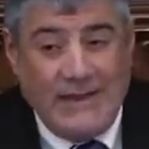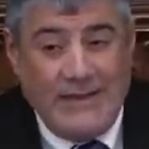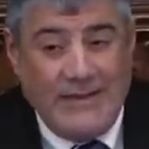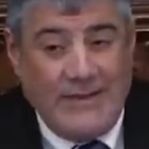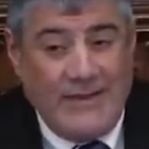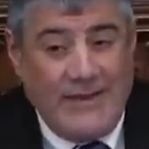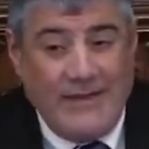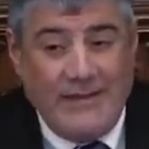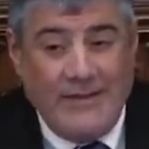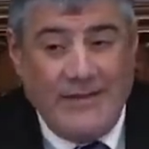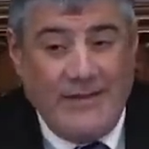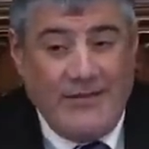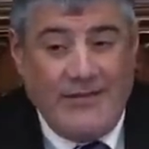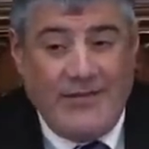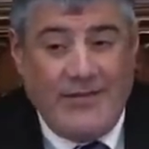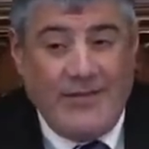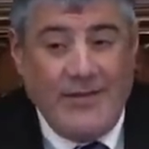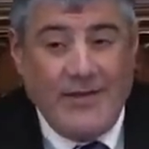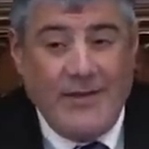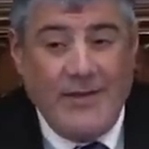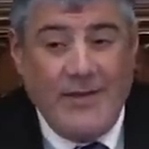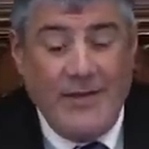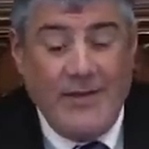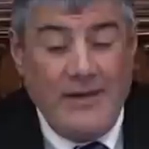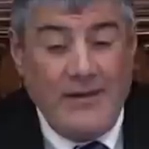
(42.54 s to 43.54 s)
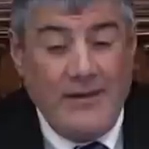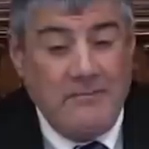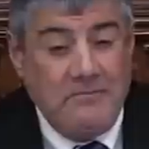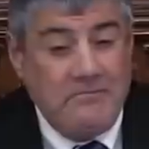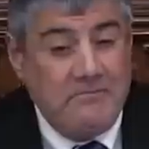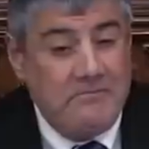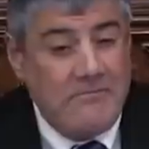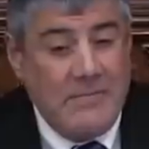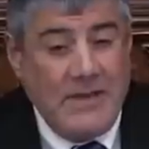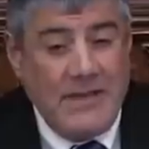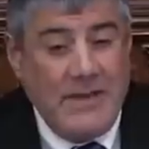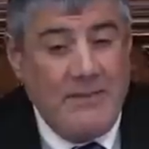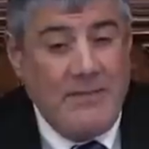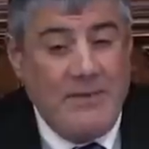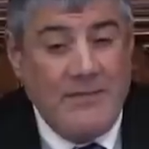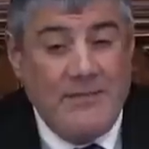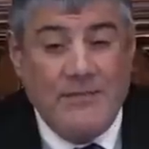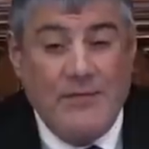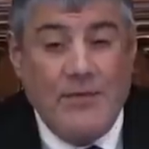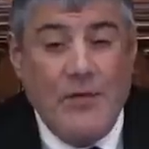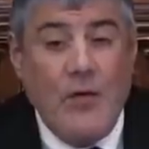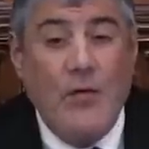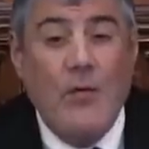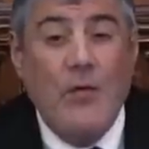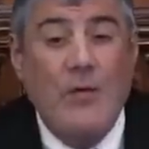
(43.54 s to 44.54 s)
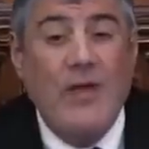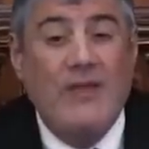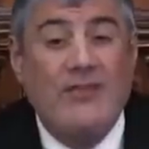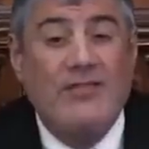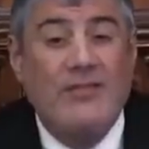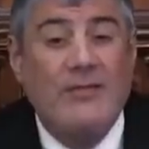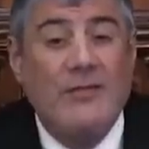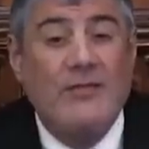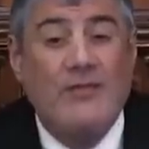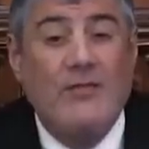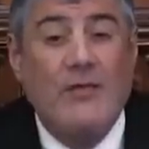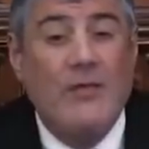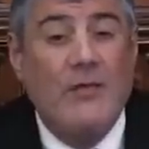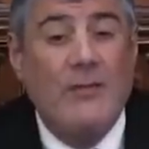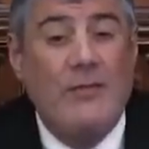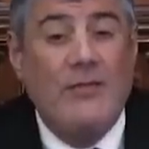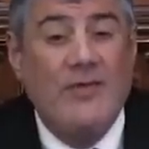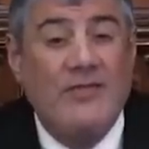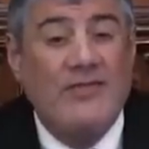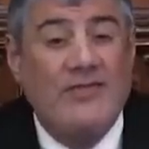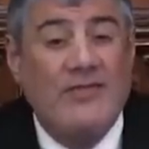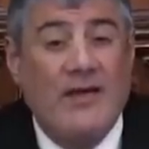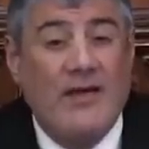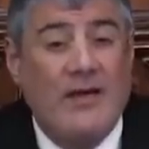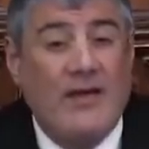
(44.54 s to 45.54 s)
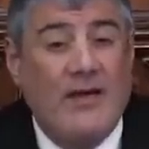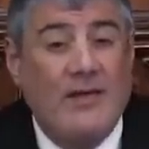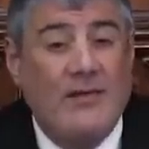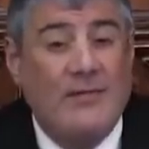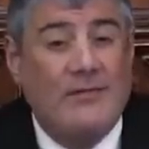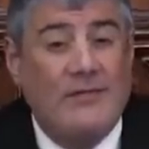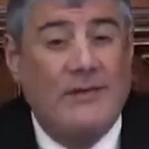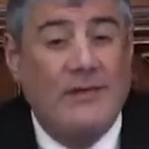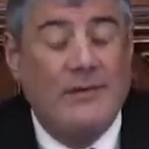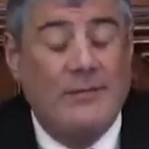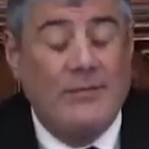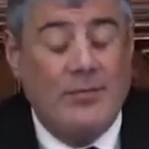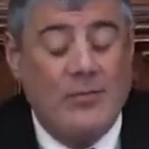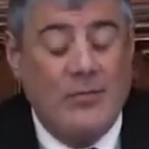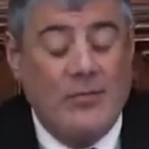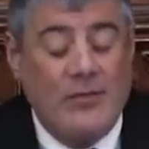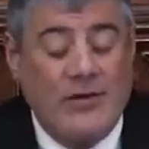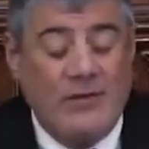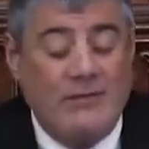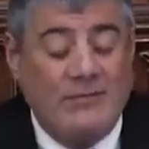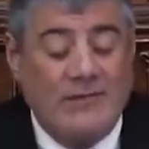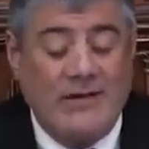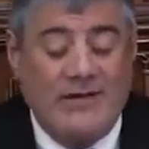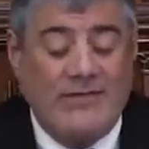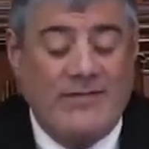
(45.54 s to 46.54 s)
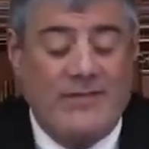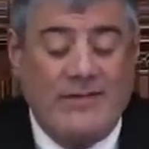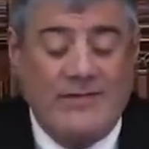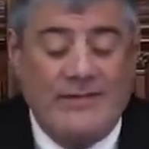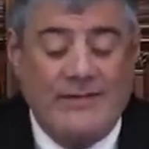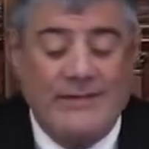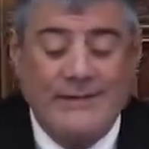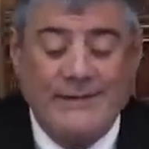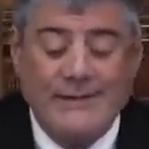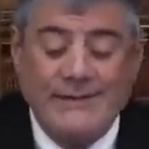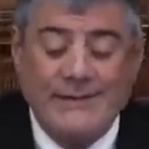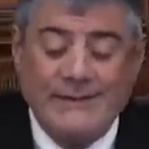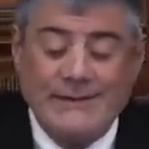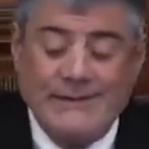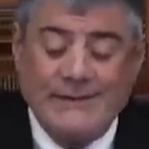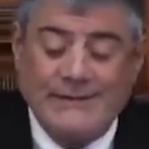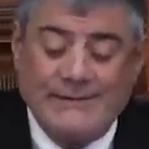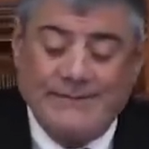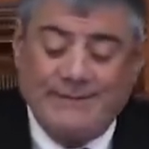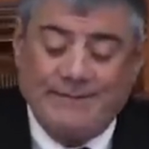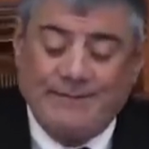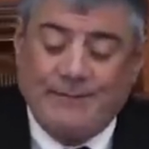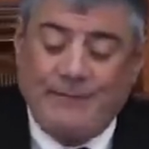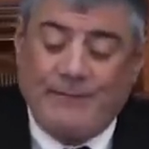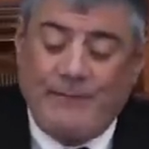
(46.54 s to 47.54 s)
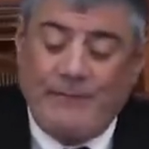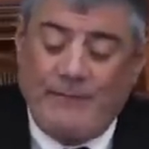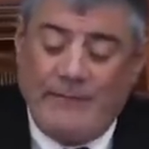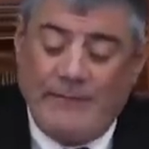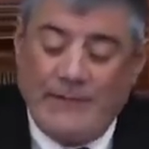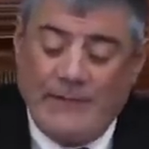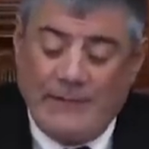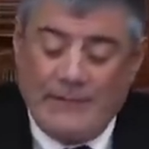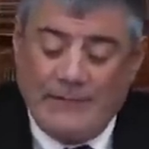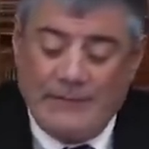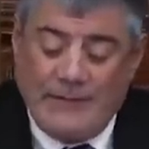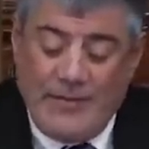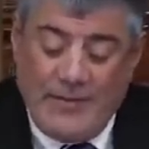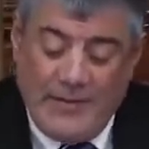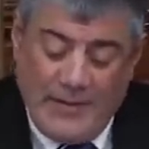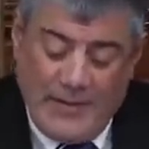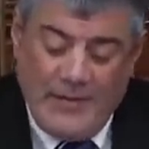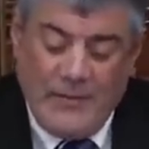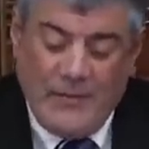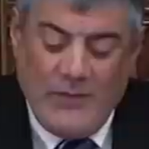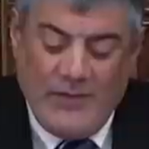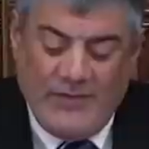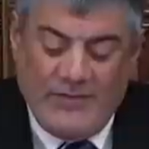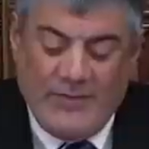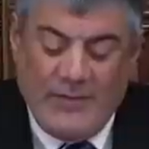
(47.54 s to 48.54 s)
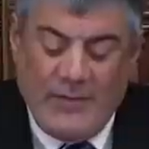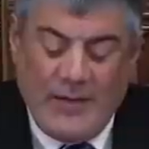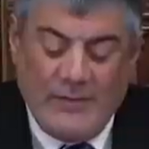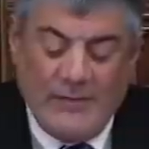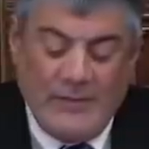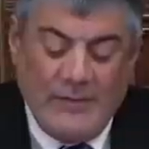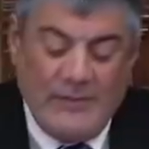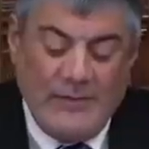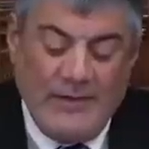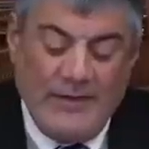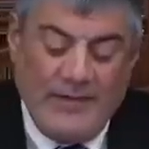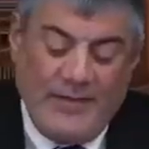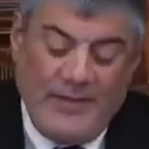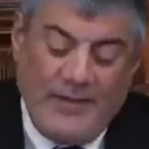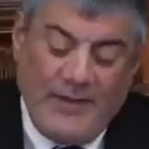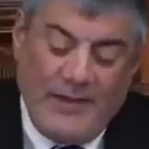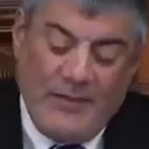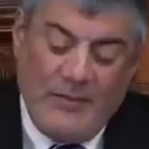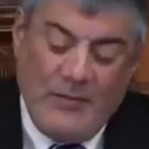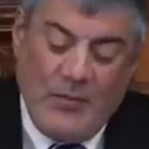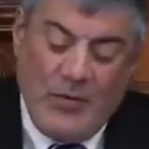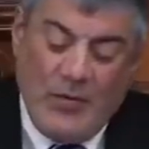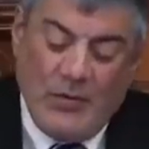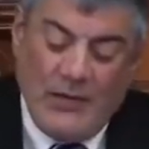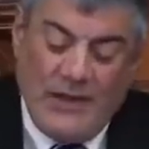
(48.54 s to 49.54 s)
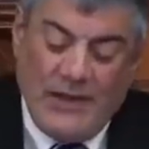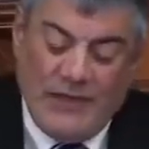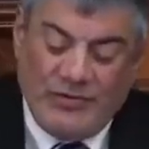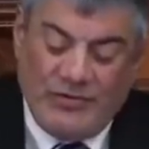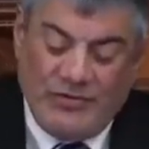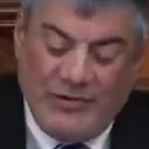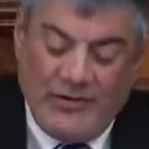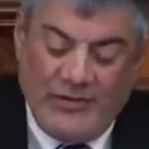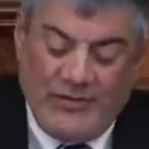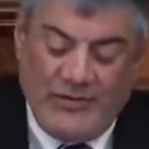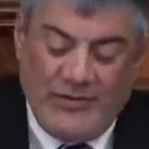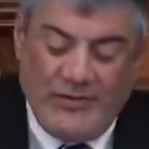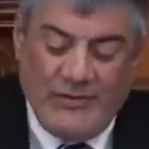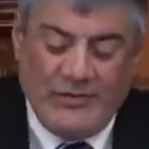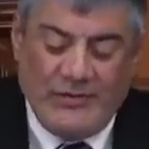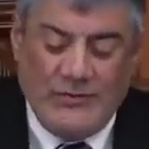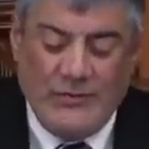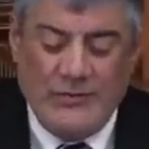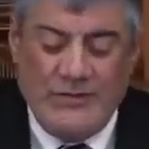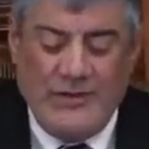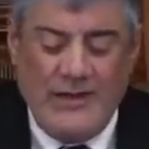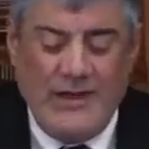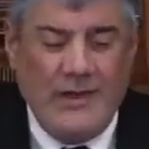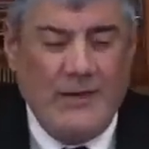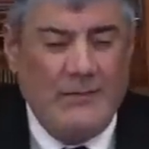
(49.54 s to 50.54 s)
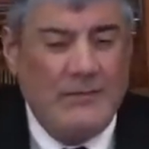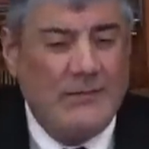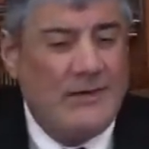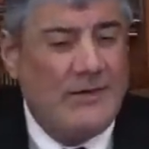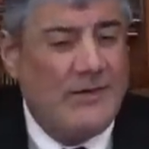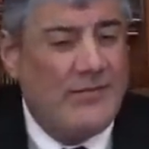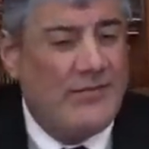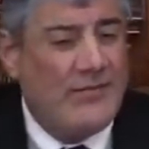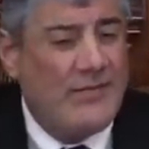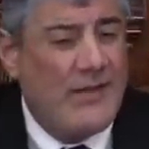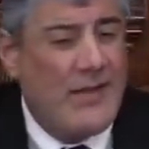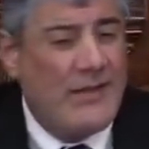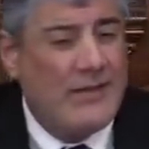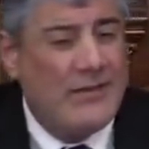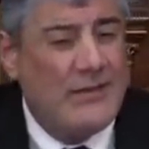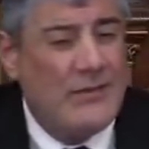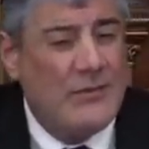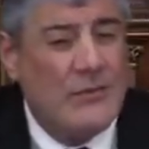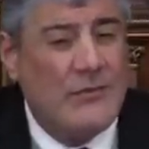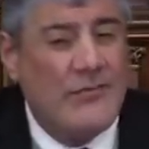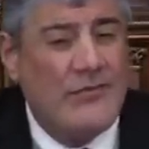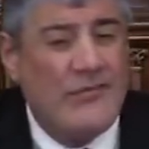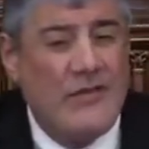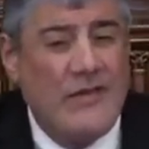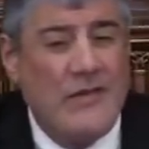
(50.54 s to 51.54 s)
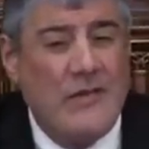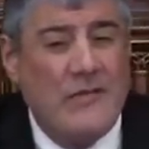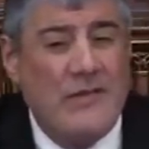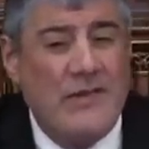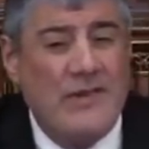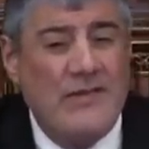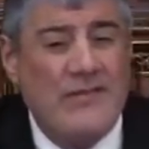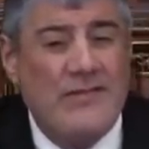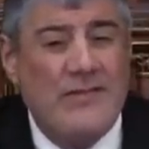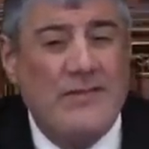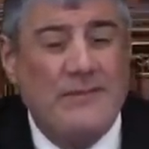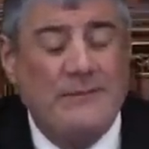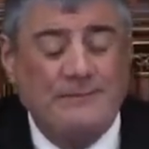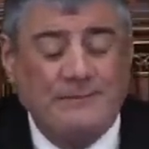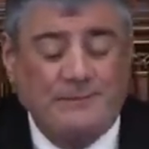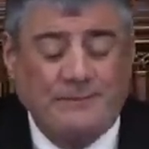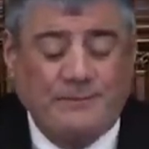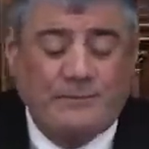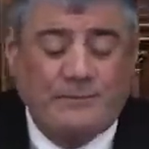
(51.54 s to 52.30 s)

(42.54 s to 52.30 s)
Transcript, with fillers: I think there's three, maybe four weeks before Pesach after Purim, that's it. Three weeks probably, three more lectures. Today I'm going to start a new series,